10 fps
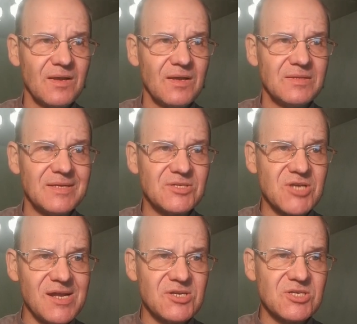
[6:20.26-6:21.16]
The
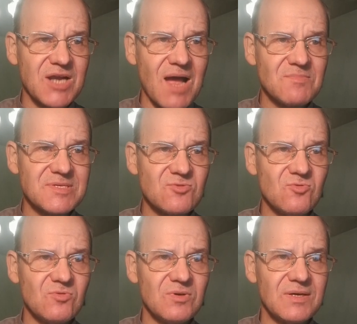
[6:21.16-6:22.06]
Church comes
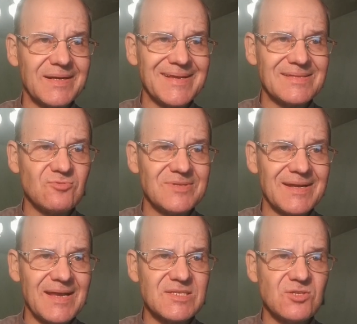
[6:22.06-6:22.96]
to the
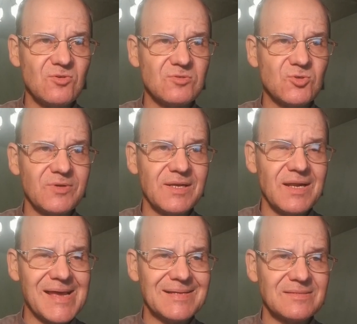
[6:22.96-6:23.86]
rescue during
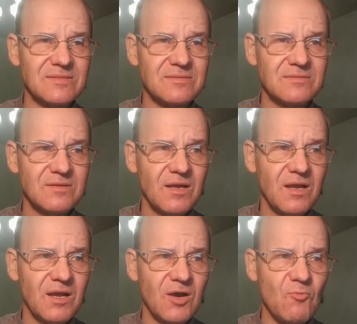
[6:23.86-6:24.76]
Lent,
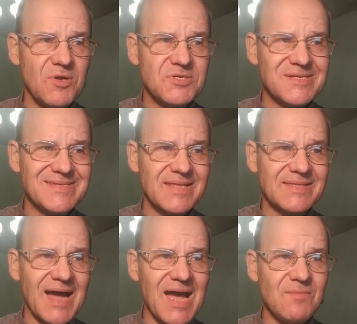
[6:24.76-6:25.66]
which is a
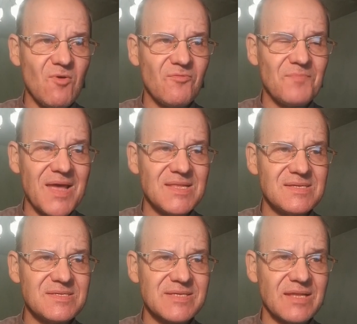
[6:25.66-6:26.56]
time of
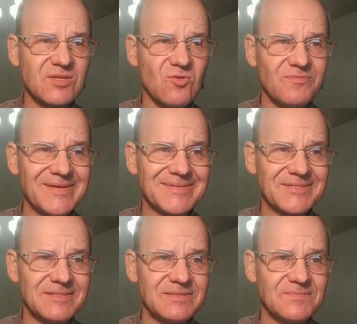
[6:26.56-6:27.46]
penance and
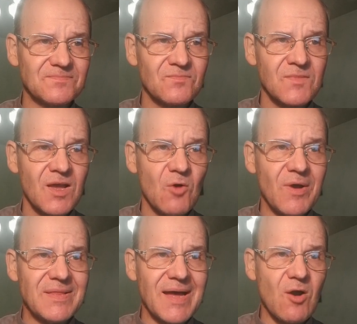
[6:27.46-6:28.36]
conversion,
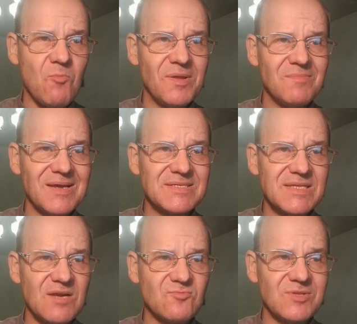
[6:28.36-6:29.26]
when I open
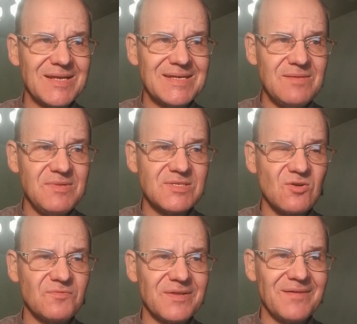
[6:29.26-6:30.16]
myself to the limits
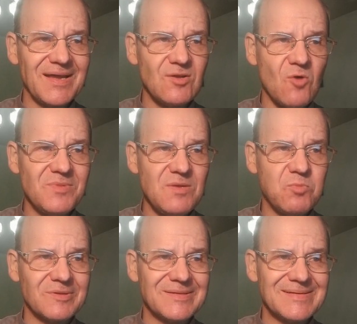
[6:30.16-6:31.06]
of divine
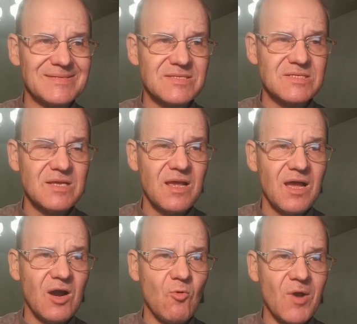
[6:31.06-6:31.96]
omnipotence,
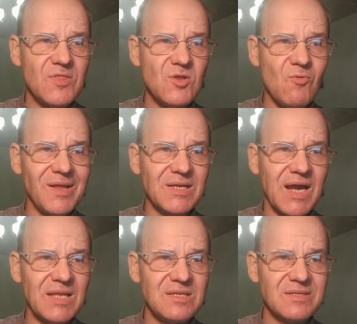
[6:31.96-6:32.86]
when no one
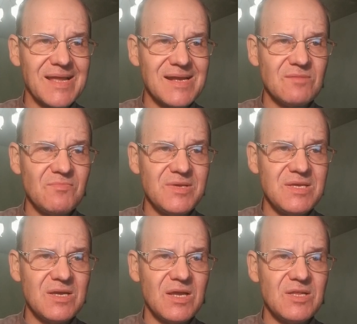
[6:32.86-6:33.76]
can turn
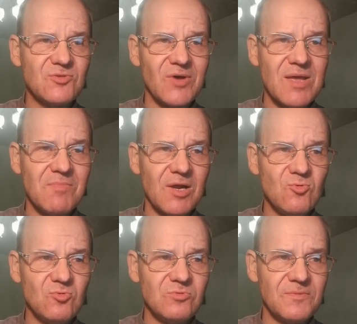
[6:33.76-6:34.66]
me into a
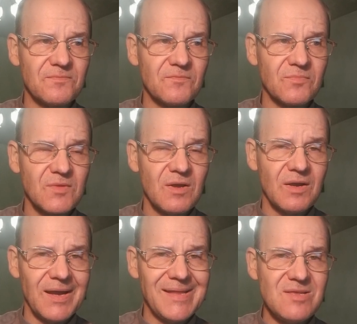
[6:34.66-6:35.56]
balloon
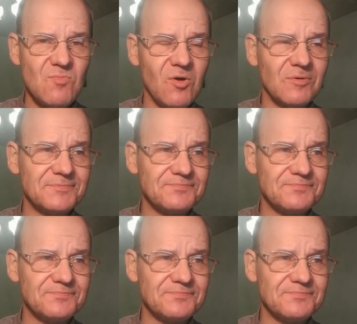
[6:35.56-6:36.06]
anymore.